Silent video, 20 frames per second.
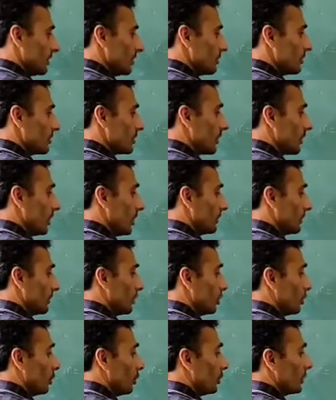use
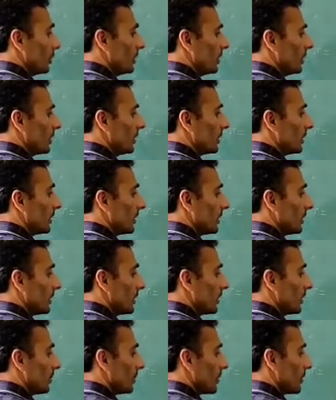of
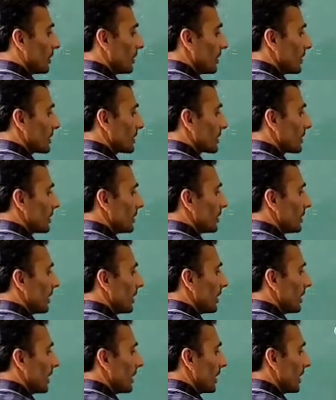loan plus
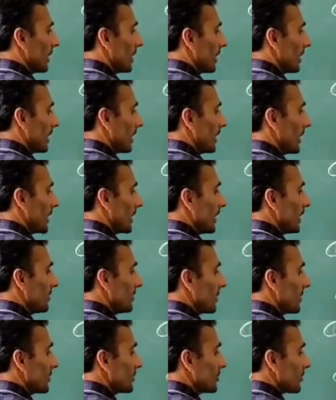
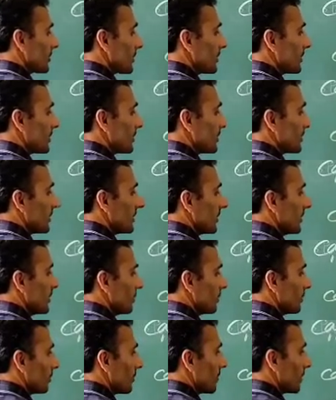debentures
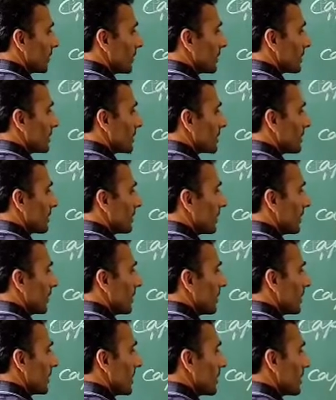plus
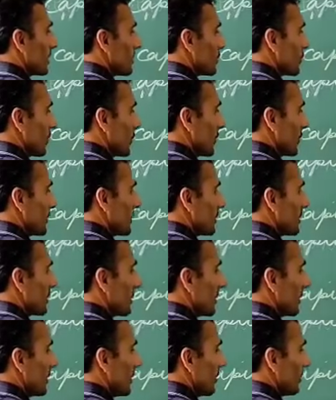
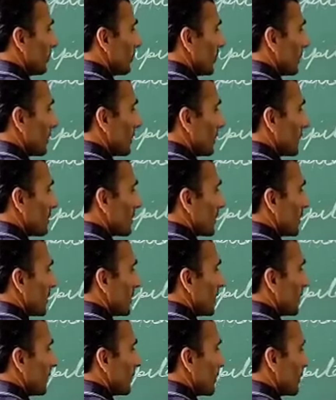shares plus
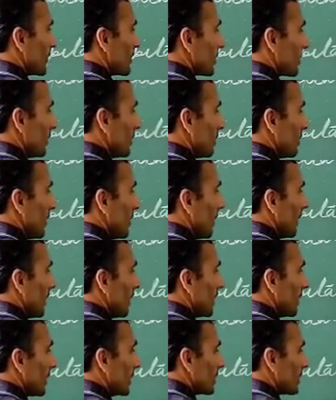reserve
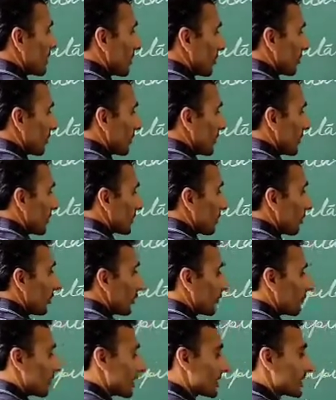and surplus
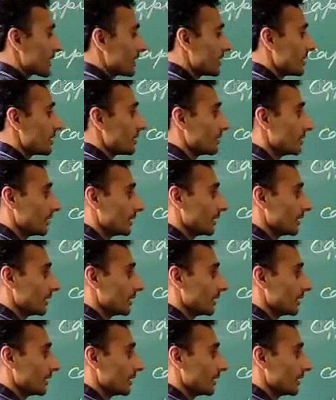or retained